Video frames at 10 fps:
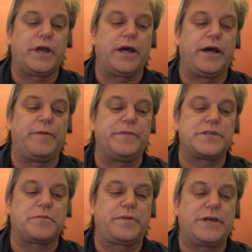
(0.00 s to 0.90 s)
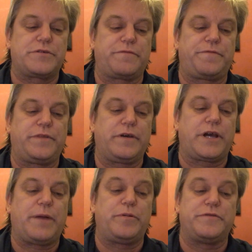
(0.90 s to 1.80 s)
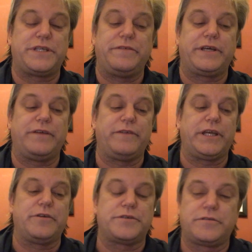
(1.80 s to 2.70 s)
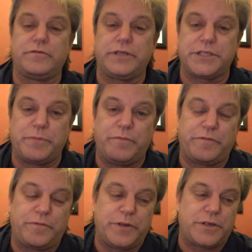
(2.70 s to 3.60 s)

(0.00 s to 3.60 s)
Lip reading: There's a couple of Stephen King videos this month,